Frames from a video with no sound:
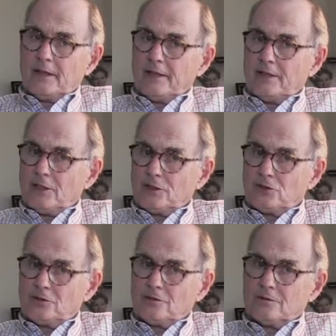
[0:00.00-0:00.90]
getting
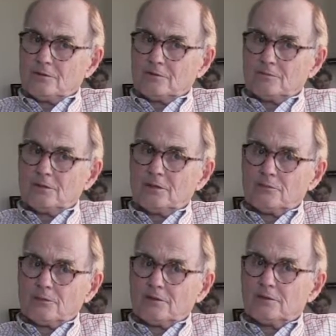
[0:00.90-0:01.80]
injured, but
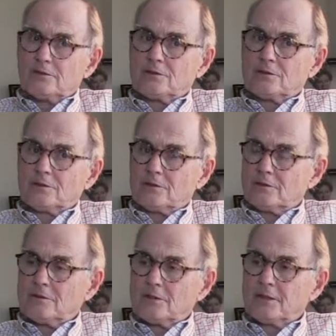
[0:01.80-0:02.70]
it was
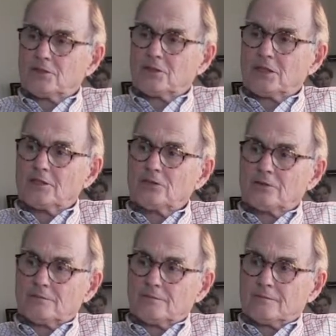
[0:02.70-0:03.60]
an
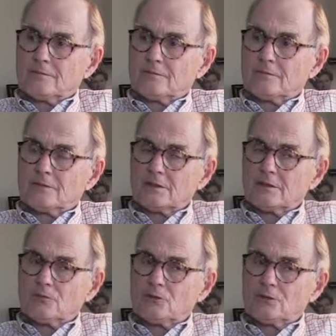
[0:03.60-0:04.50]
education.
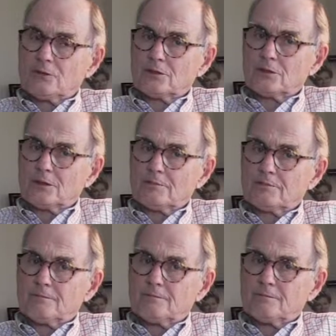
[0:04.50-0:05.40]
It was
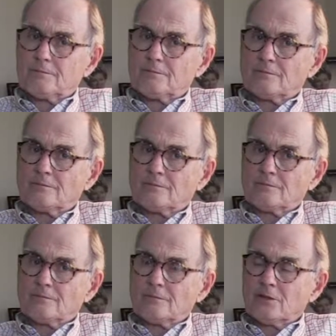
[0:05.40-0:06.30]

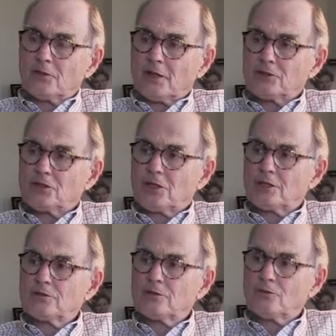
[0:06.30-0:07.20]
an
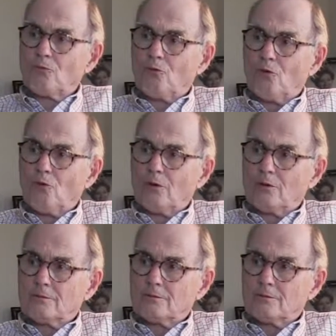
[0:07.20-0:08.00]
education in war.